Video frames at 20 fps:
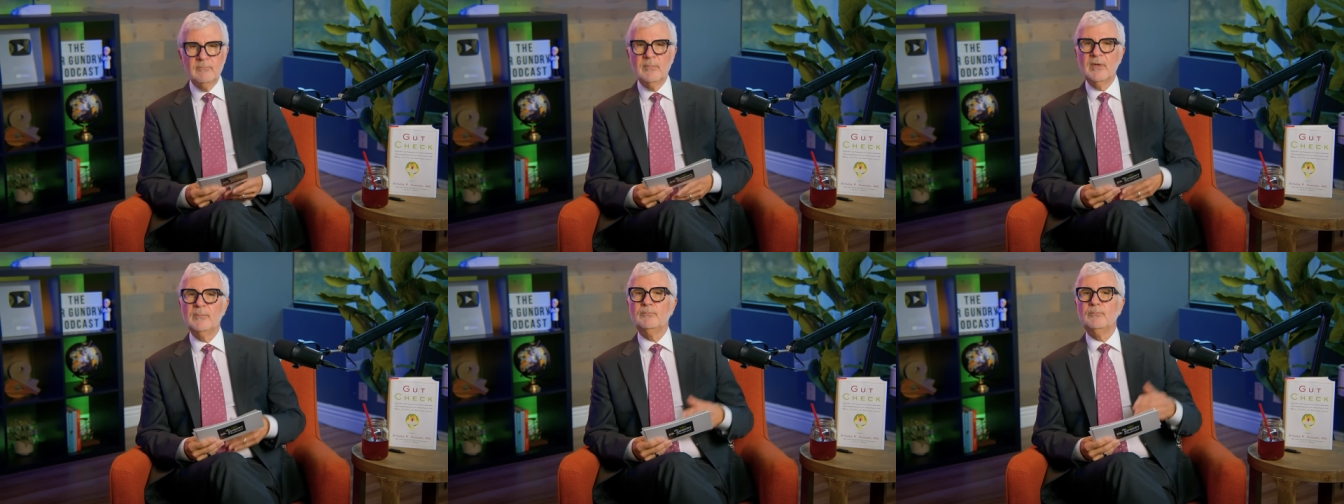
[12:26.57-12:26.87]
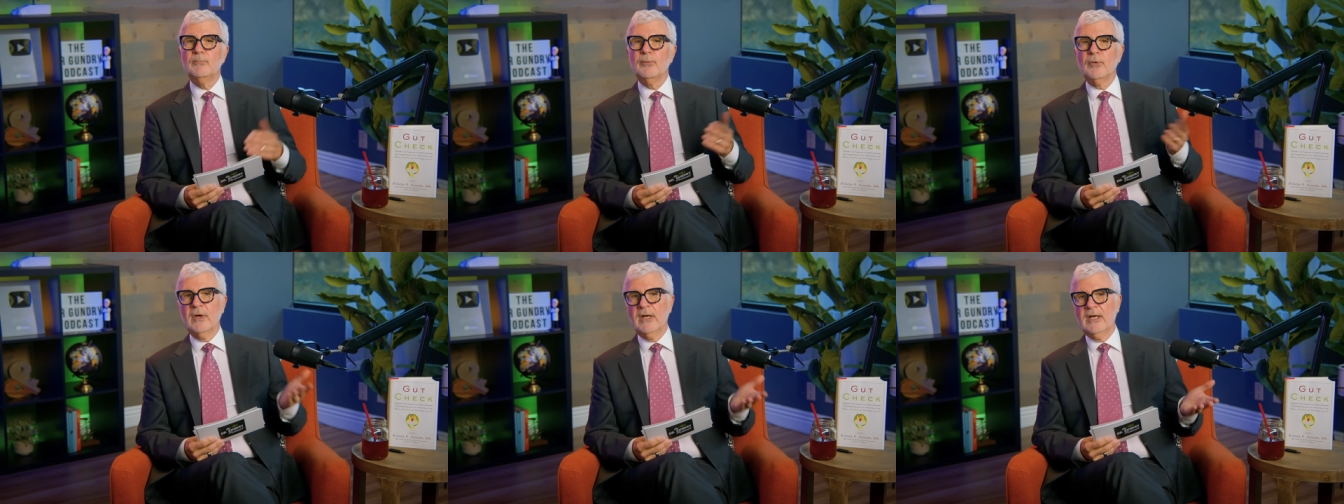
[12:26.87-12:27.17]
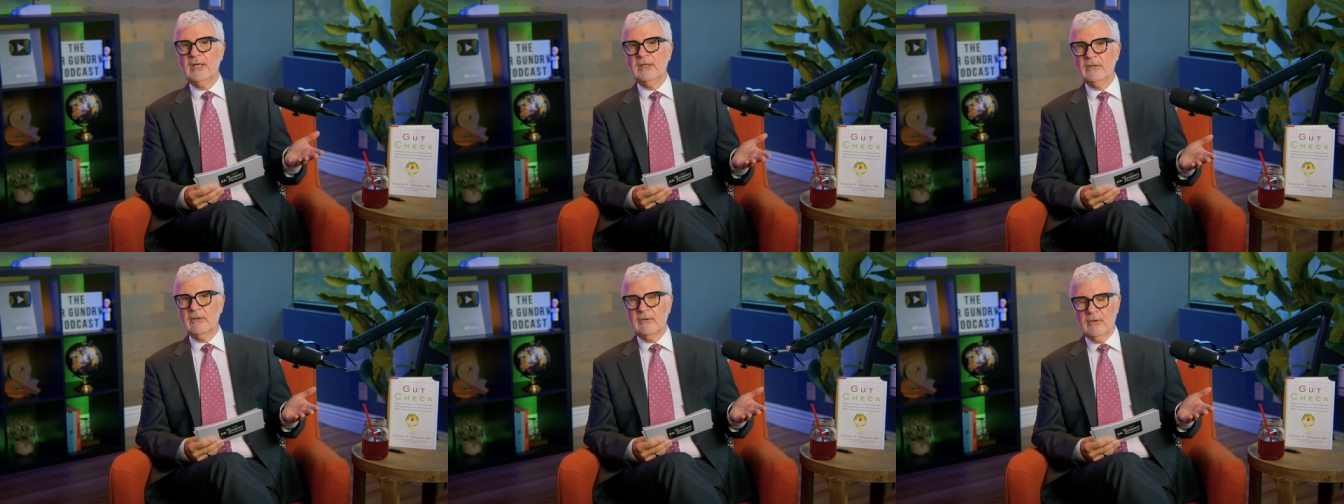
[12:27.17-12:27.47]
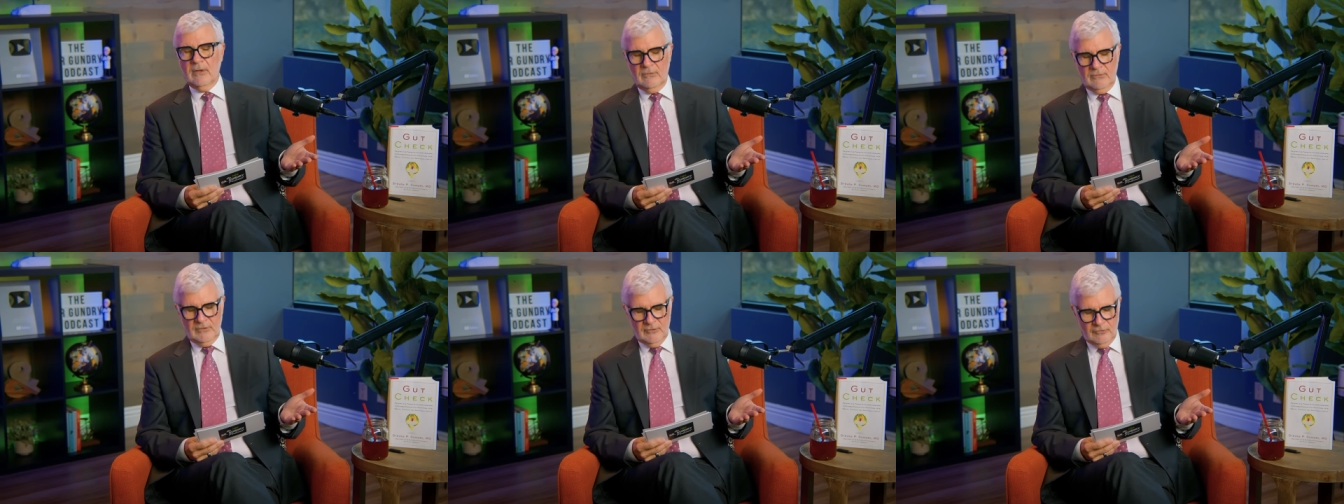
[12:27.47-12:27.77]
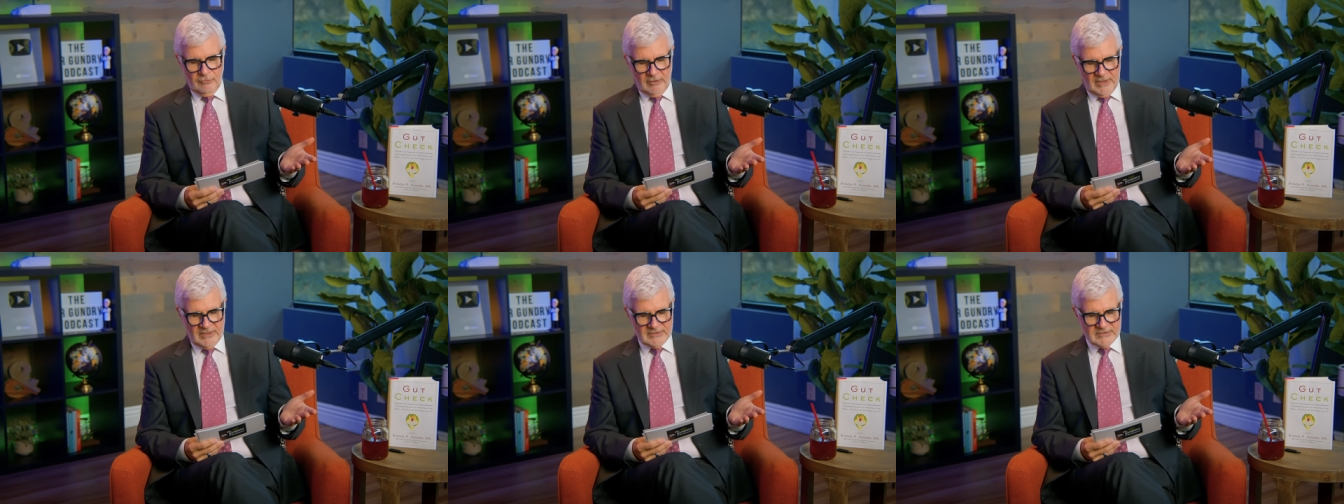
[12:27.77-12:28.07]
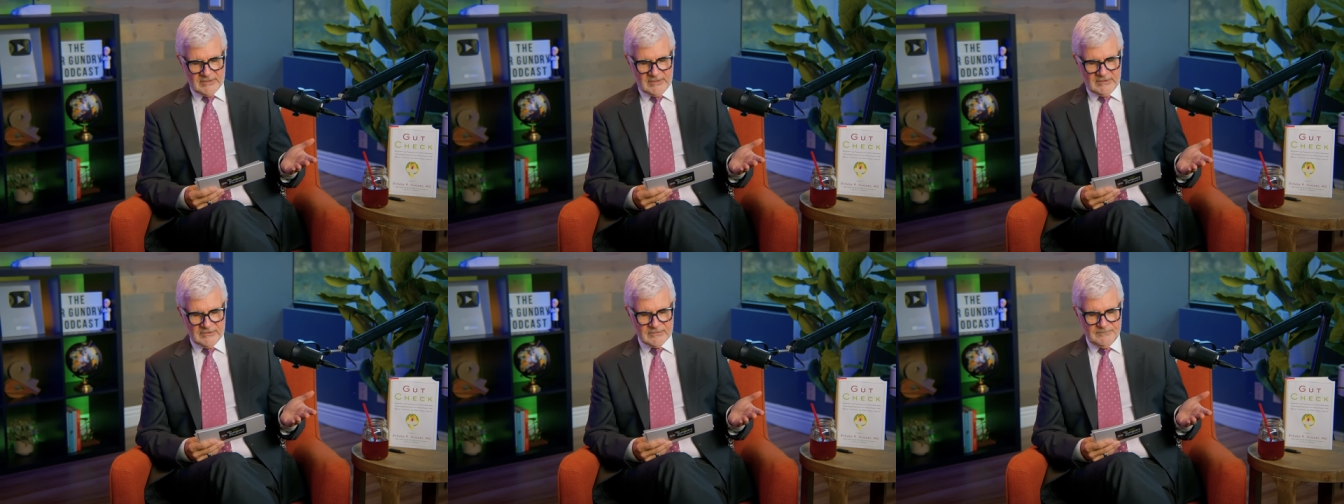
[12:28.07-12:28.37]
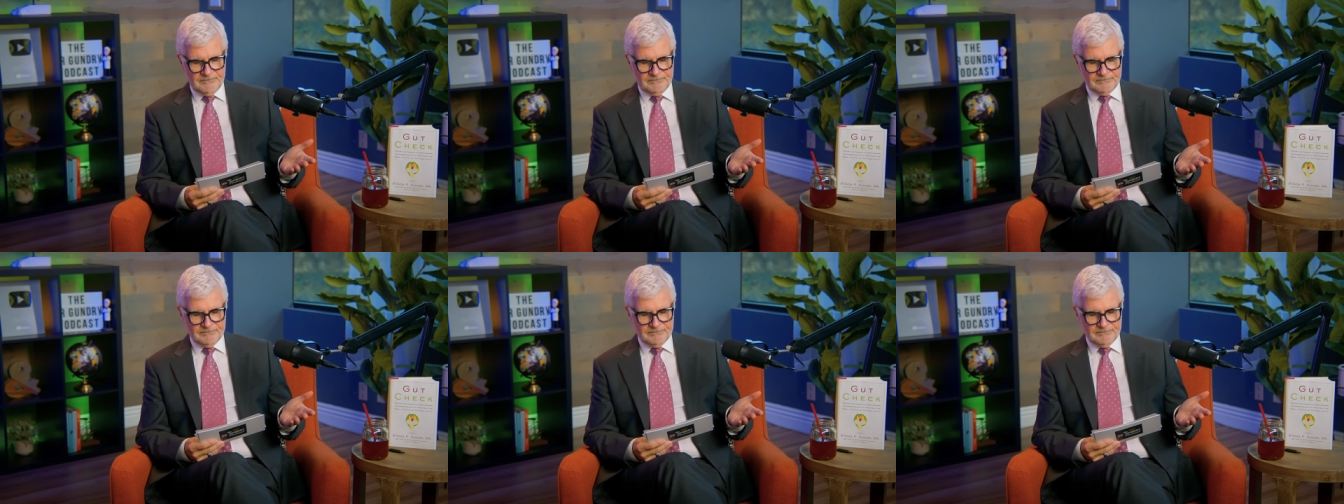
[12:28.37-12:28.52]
but bring your own dressings.